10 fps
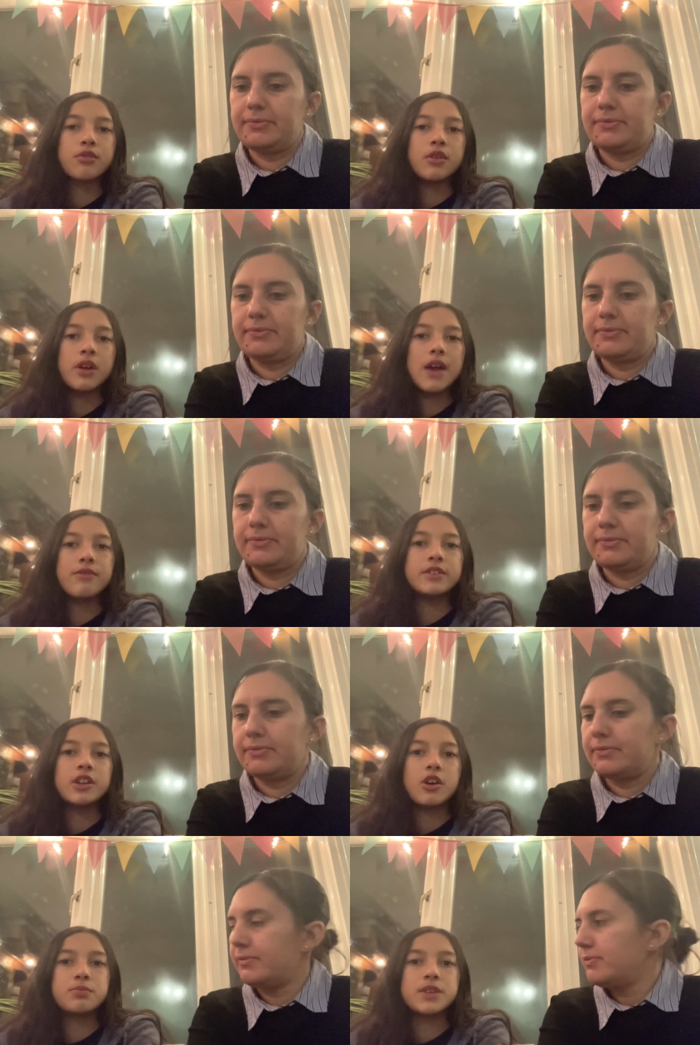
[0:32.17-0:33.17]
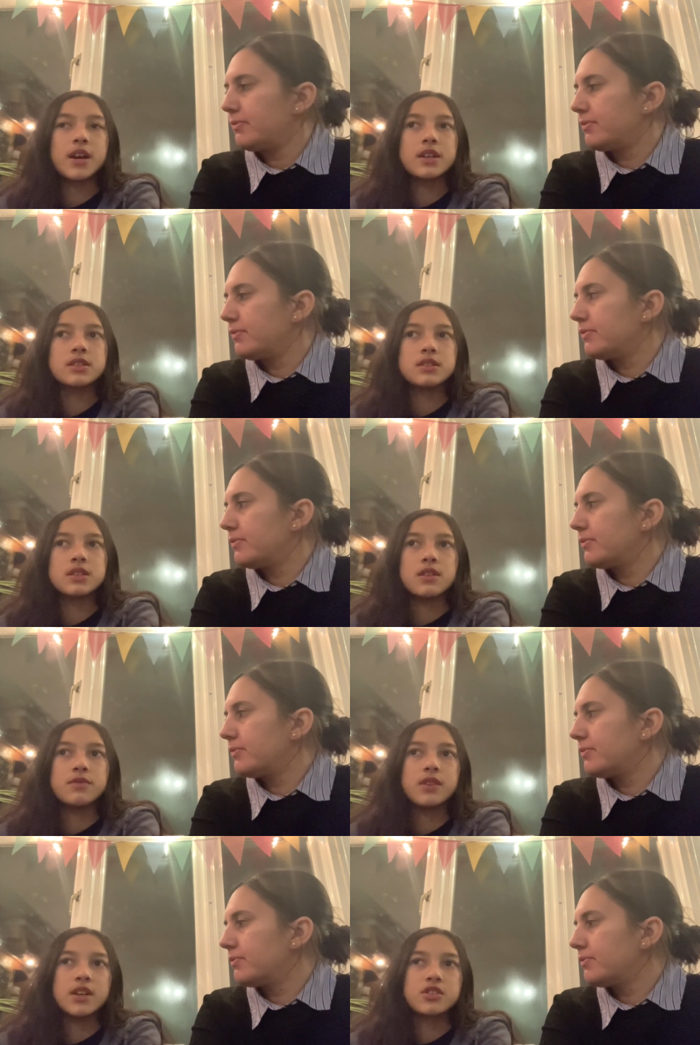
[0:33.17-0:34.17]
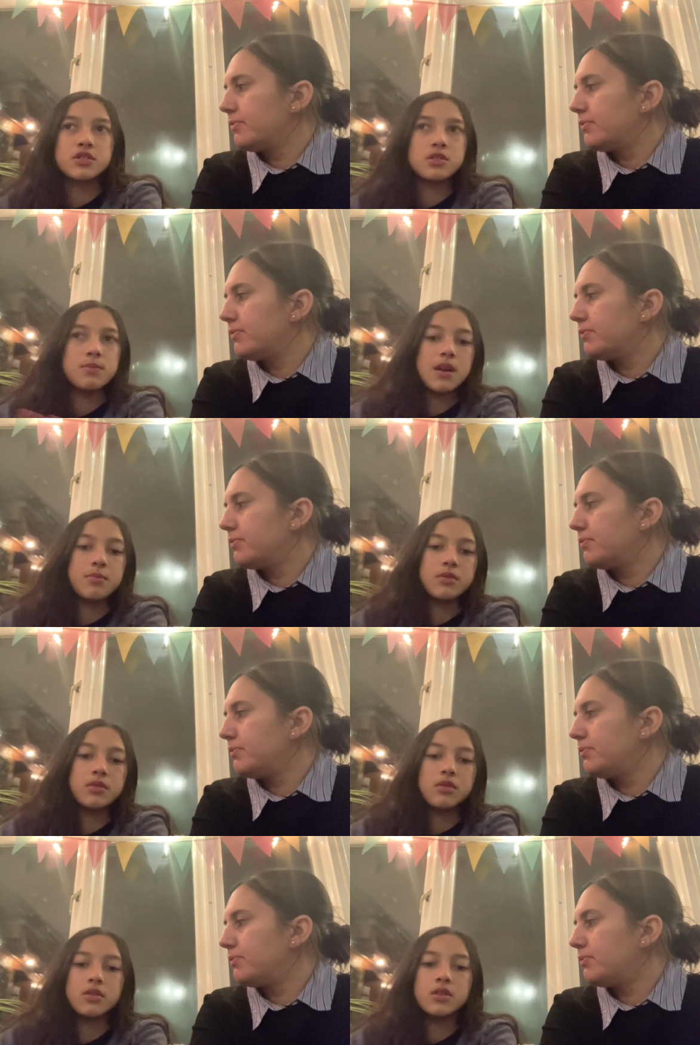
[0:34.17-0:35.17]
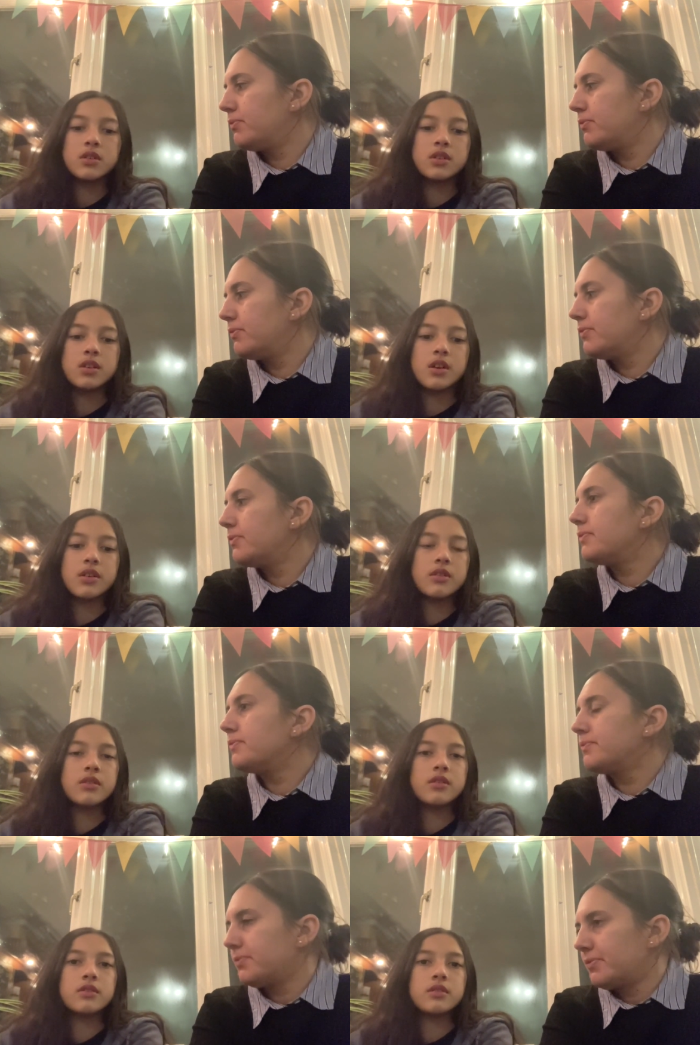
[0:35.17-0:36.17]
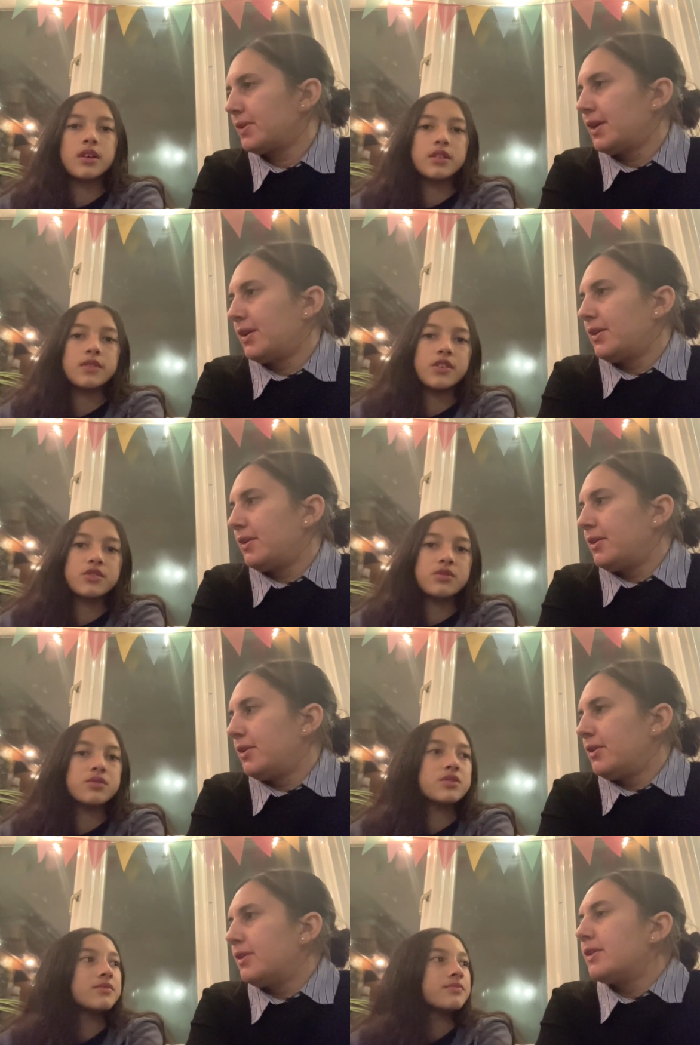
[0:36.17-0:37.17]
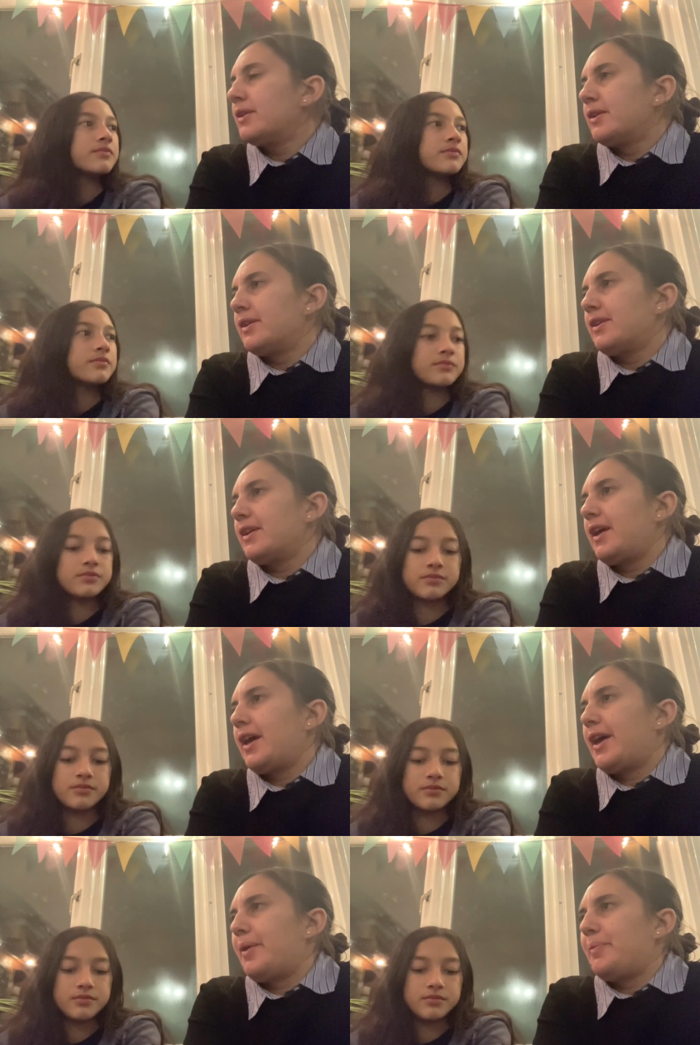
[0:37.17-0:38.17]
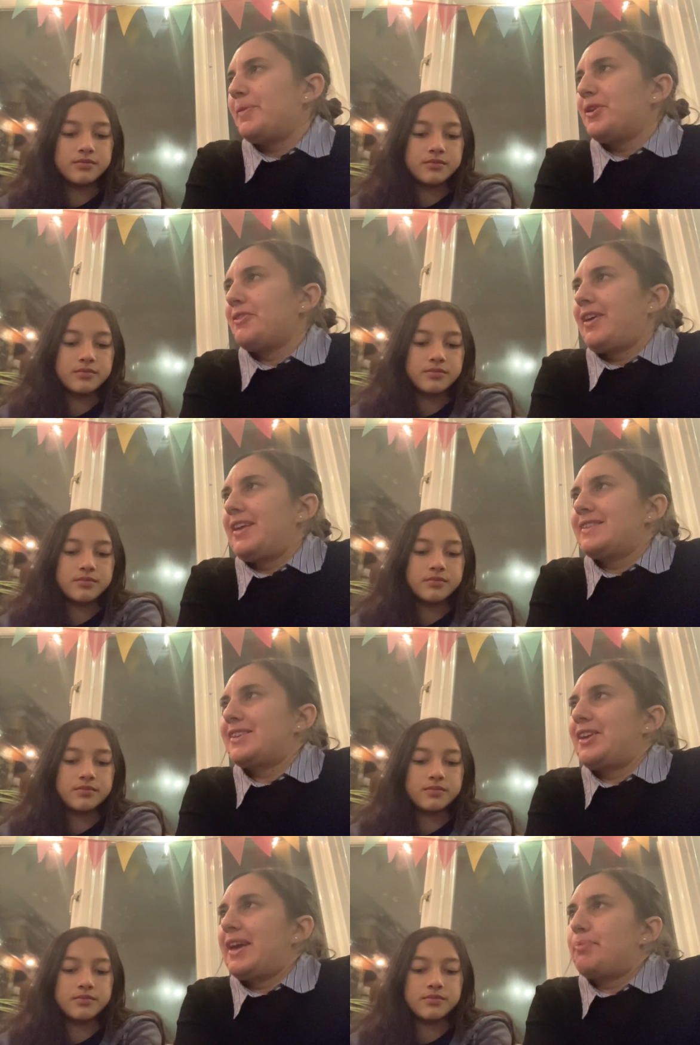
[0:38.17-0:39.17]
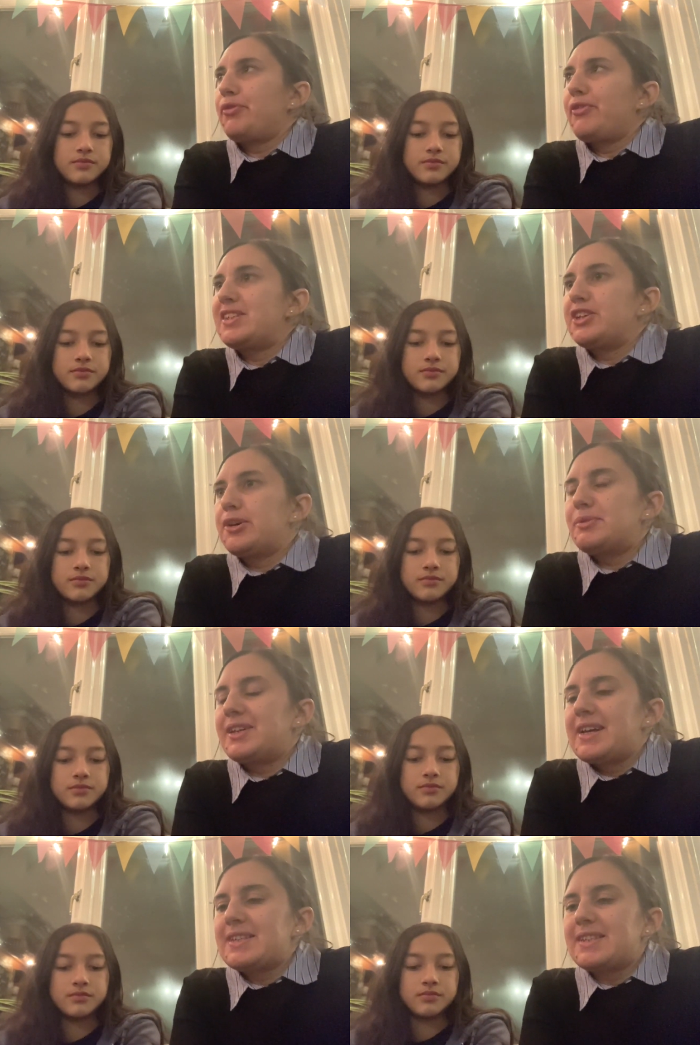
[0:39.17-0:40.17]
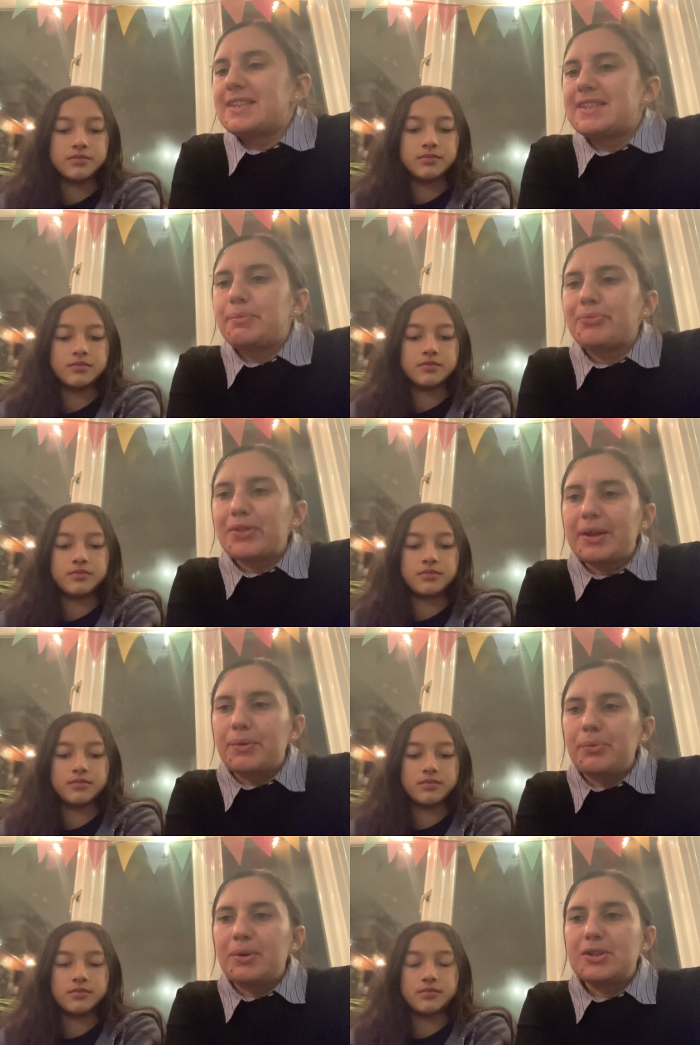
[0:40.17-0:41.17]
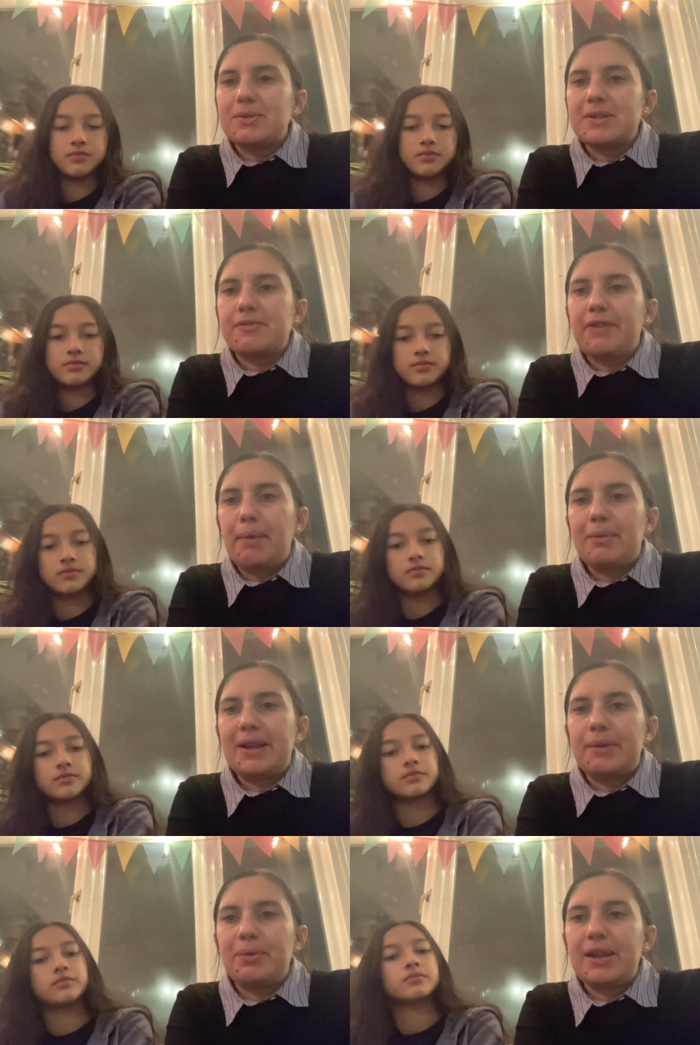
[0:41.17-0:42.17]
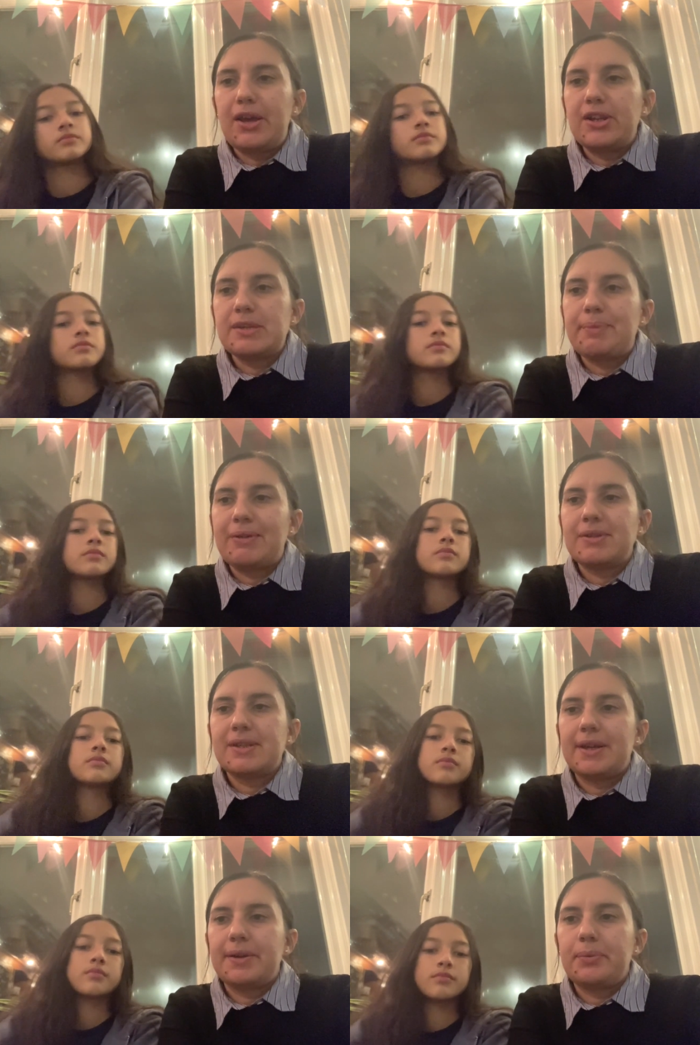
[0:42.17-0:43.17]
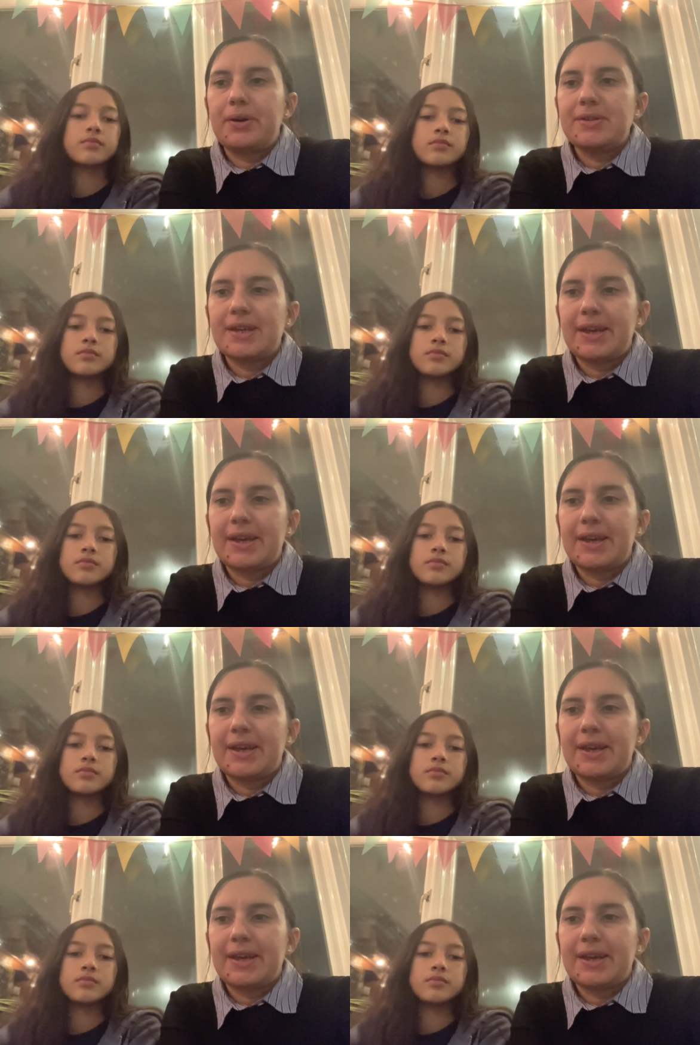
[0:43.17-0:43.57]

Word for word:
Speaker 1: through everyday objects instead of like just the Bible or, you know, like devotions.
Speaker 2: Um, great. So yeah, prophetic objects. This is something we do as a family. We learnt about it whilst at